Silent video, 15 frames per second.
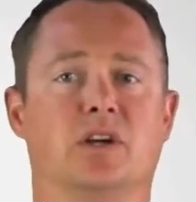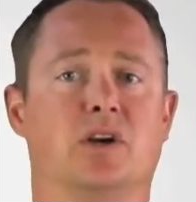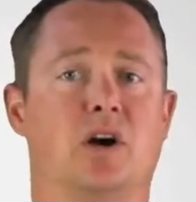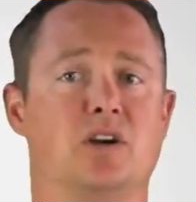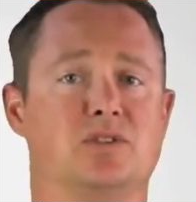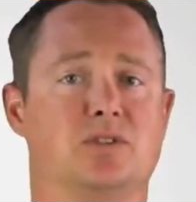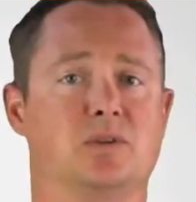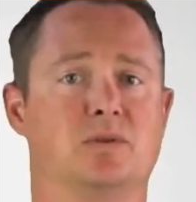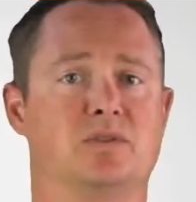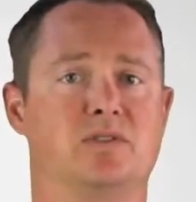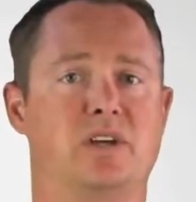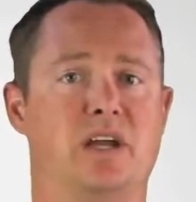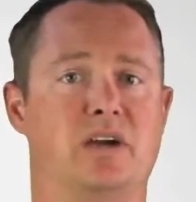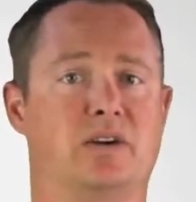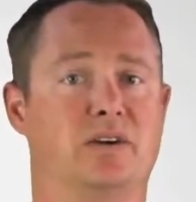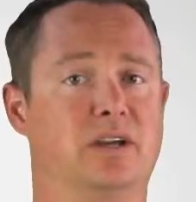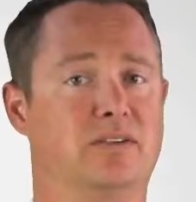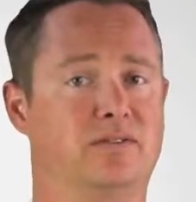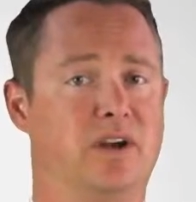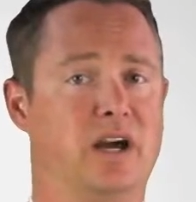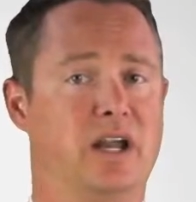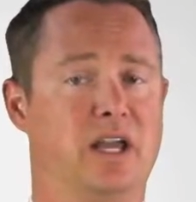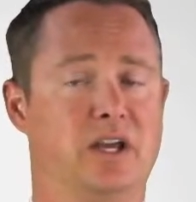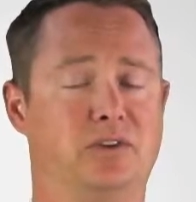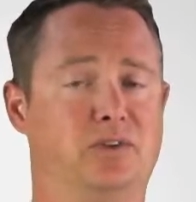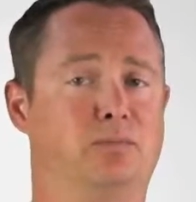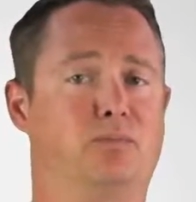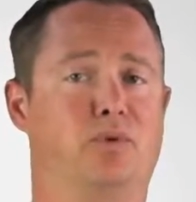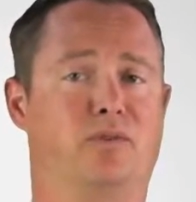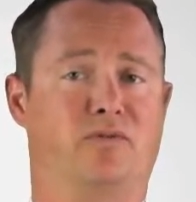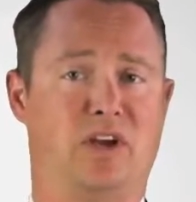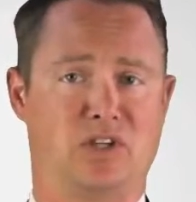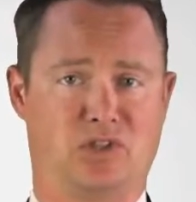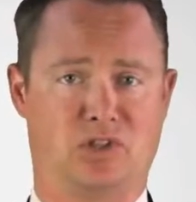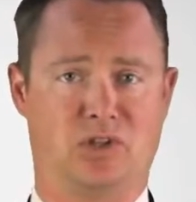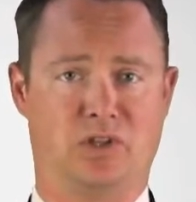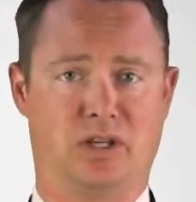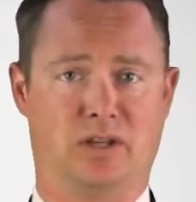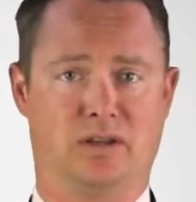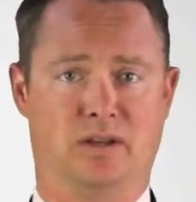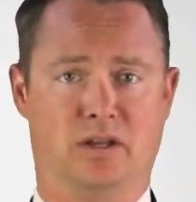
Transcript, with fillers: cost you a sale if not handled professionally.